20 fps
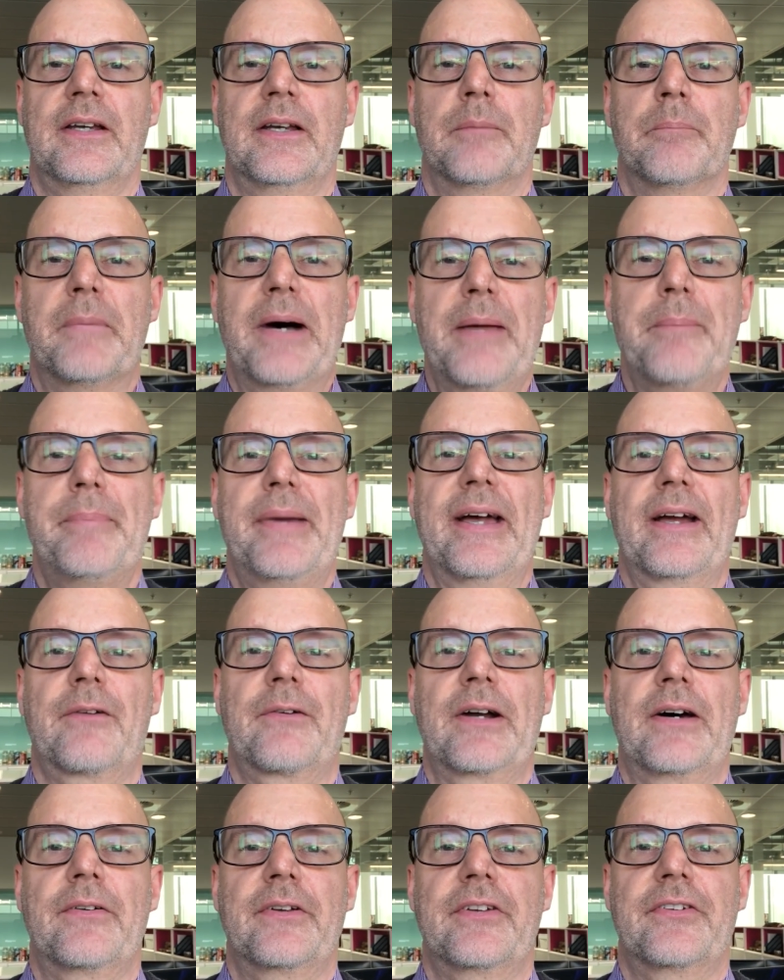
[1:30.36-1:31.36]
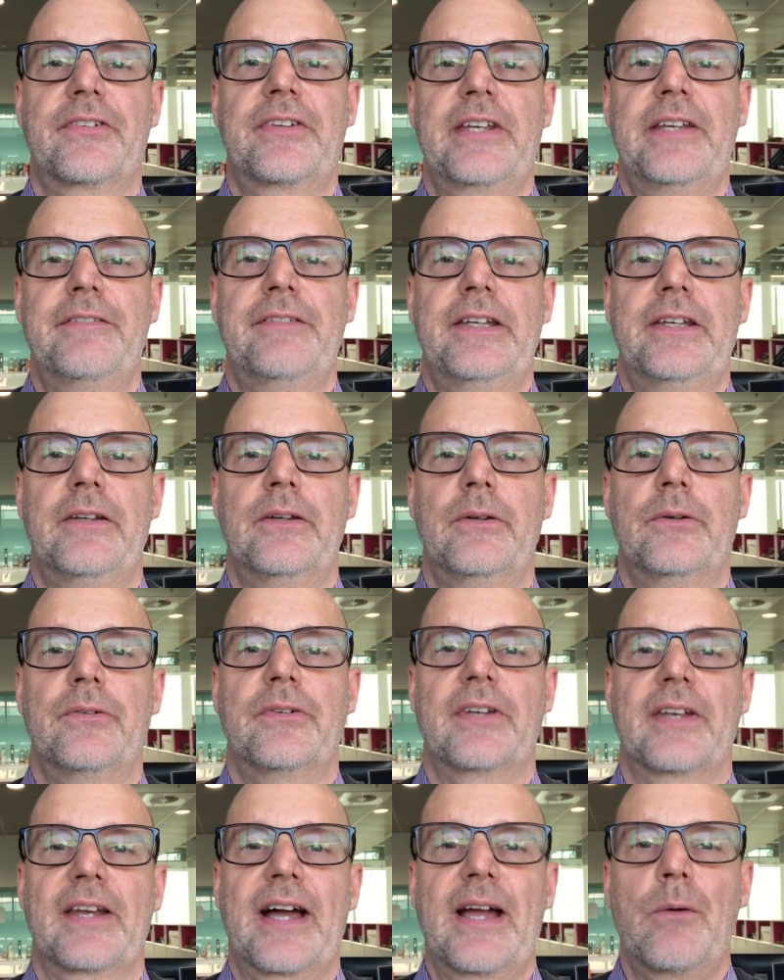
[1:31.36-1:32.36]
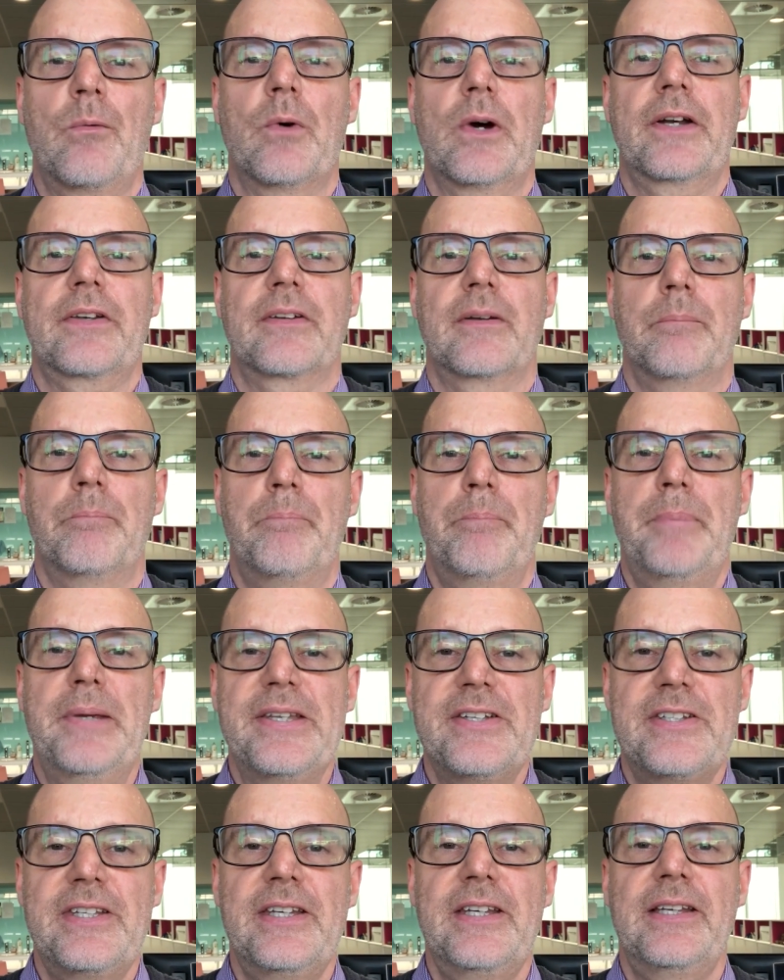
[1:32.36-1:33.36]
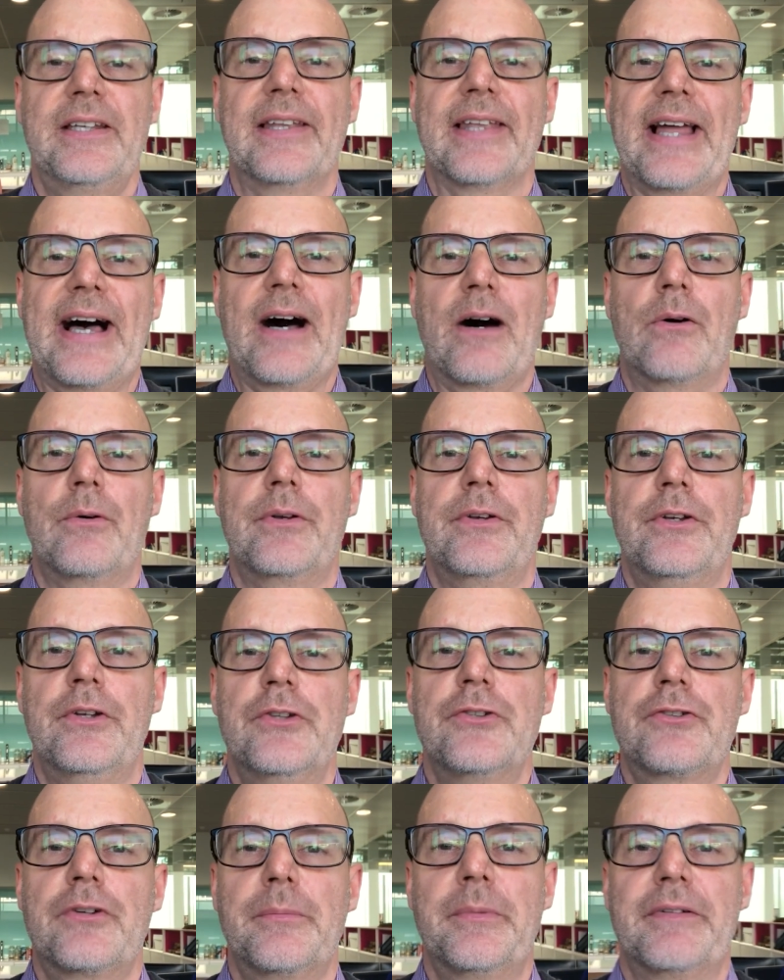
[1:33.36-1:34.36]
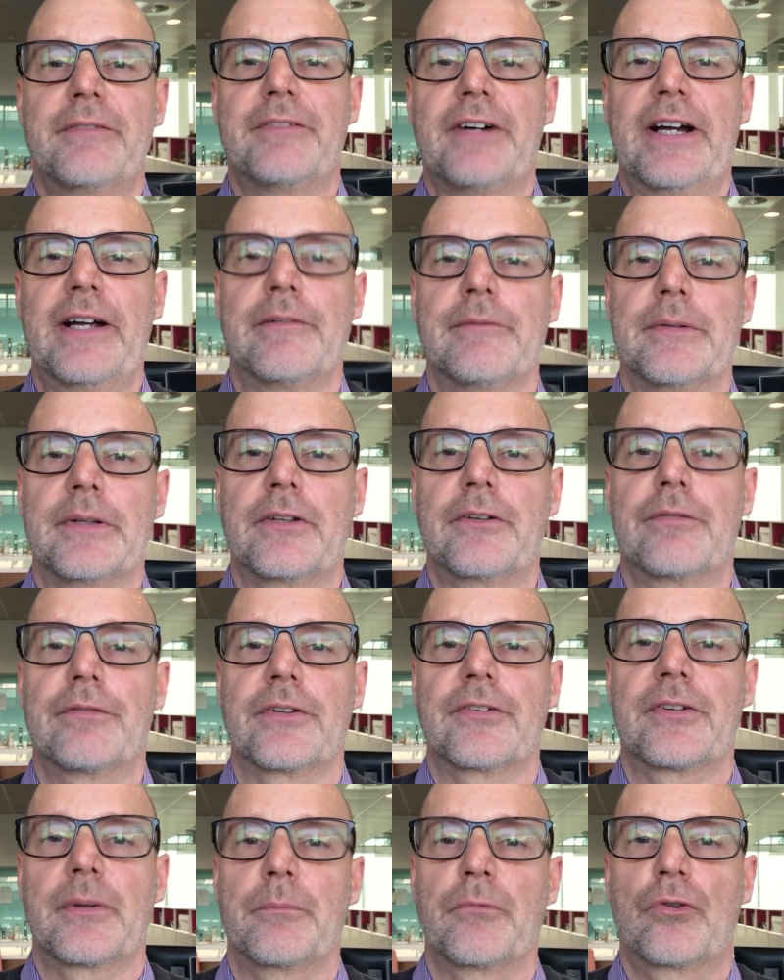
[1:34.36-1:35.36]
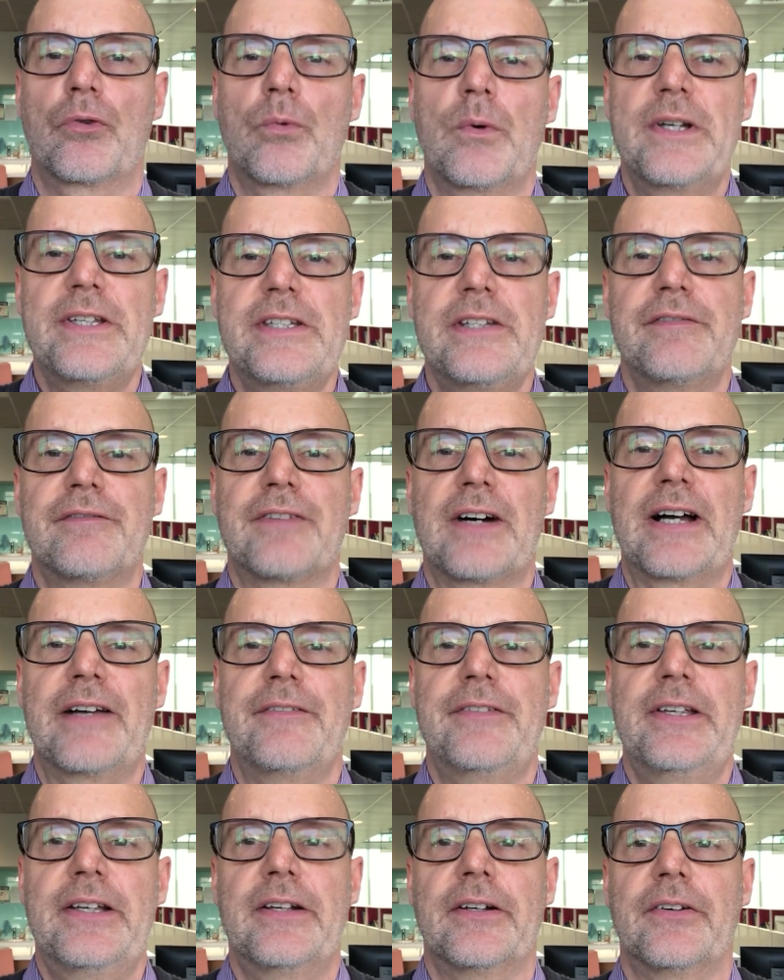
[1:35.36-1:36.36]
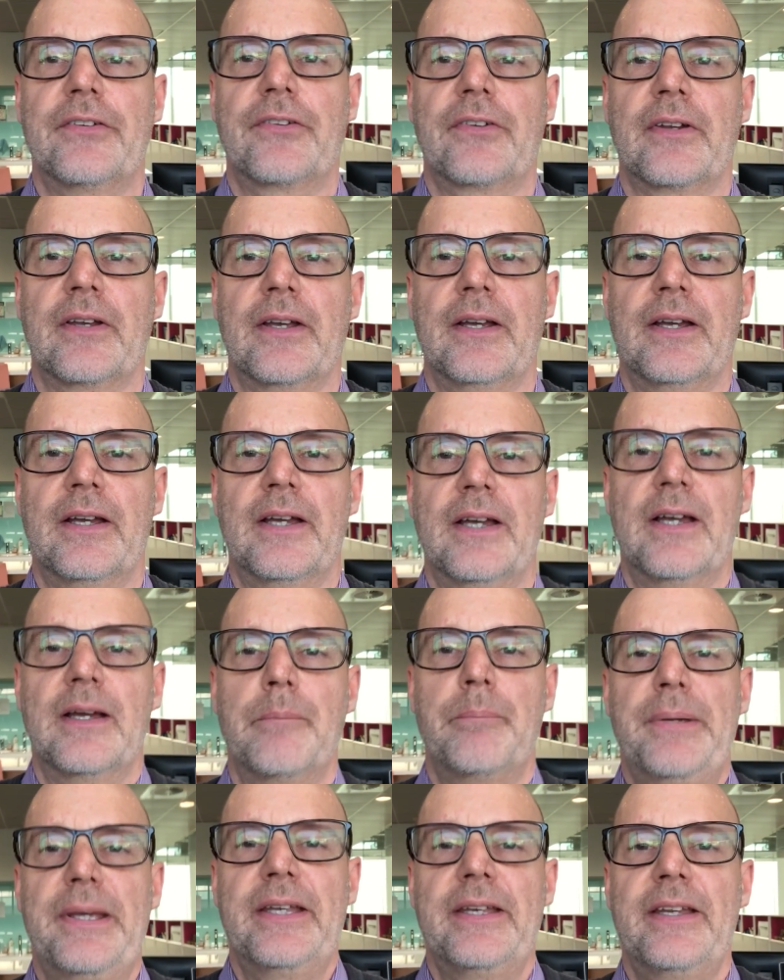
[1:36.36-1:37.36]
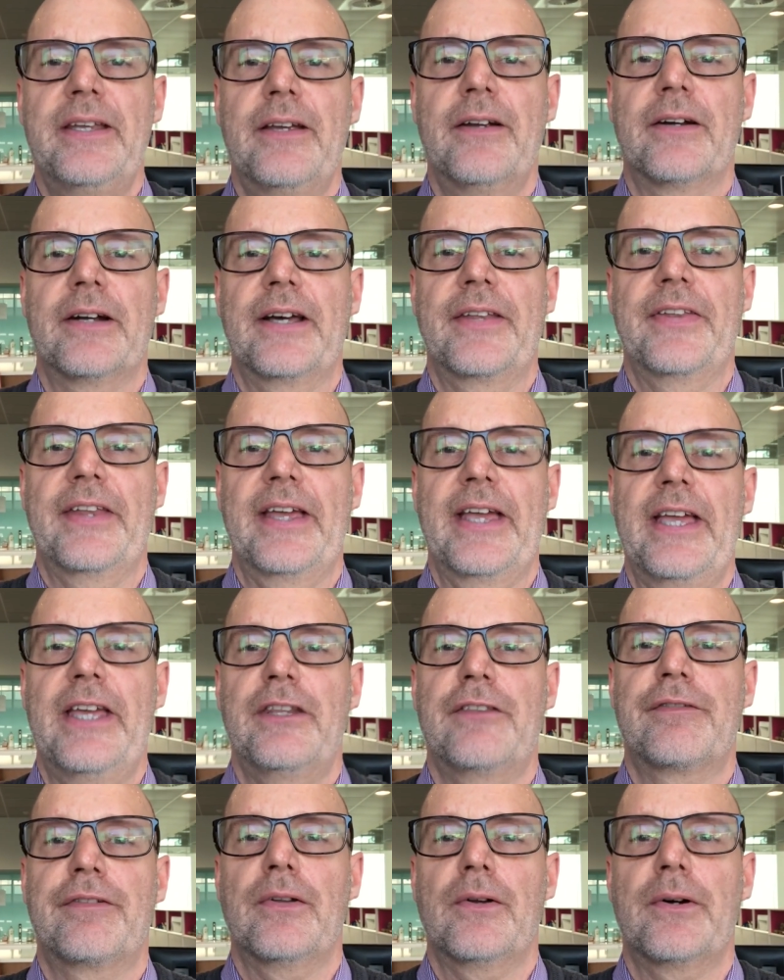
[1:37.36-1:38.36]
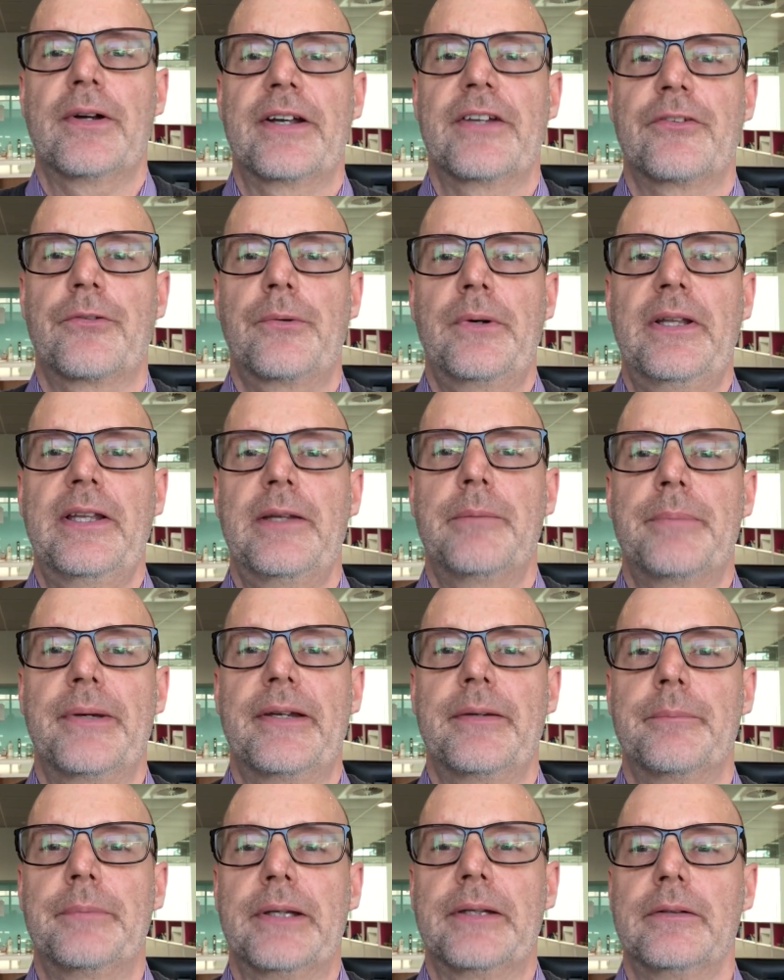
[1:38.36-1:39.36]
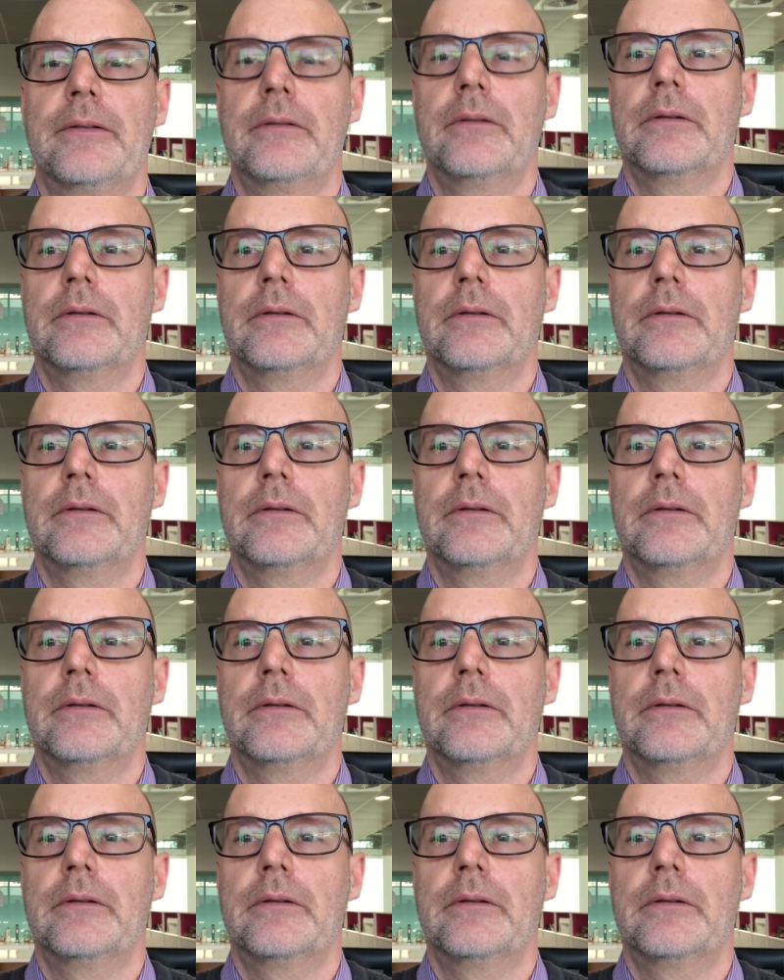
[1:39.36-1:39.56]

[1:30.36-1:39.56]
My background is TV news, and I worked in busy, loud newsroom environments for some 25 years. Being here on the 8th floor has really been a bit...